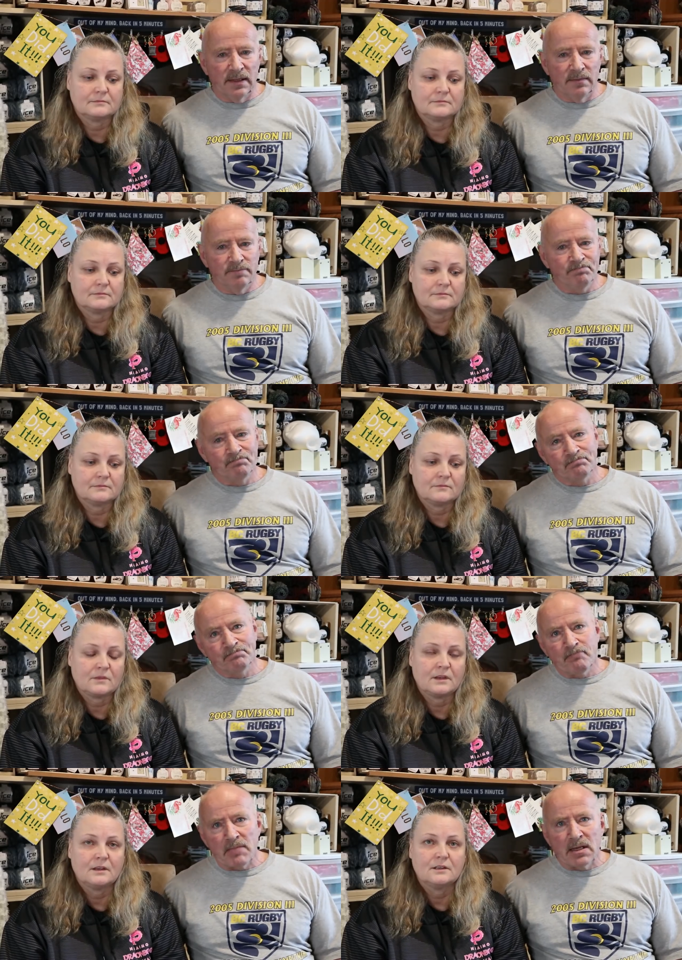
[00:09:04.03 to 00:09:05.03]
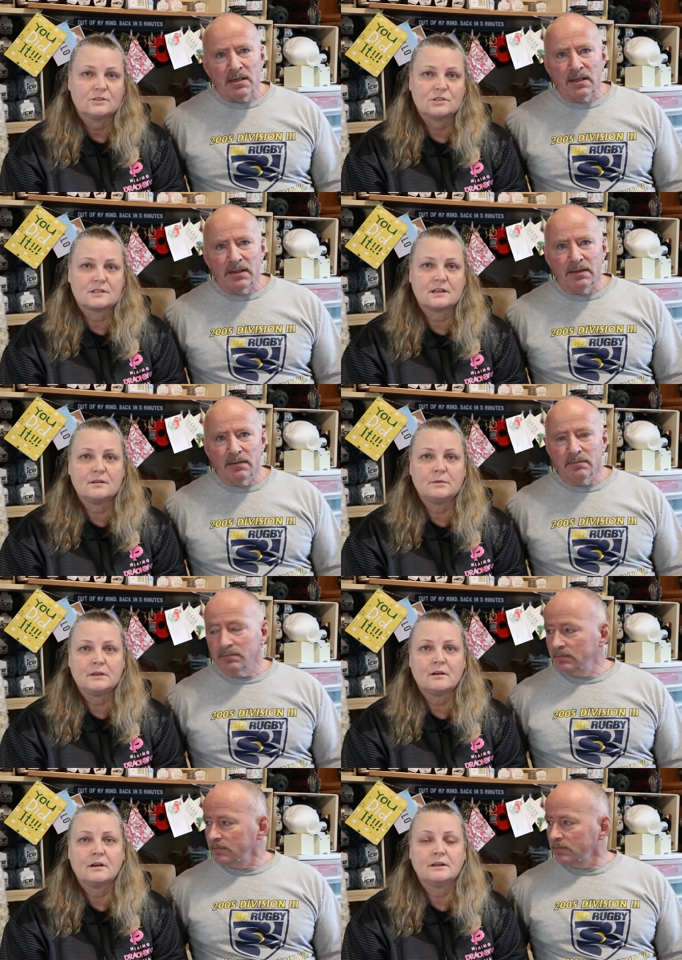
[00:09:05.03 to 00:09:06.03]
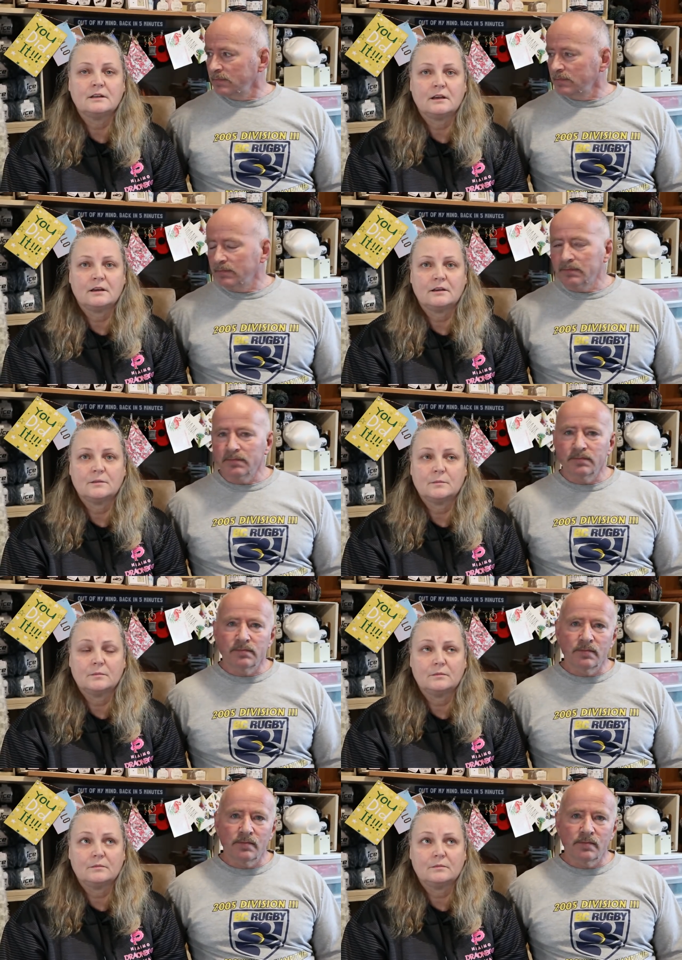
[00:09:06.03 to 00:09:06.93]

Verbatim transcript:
Speaker 1: um,
Speaker 2: she's going to be on um,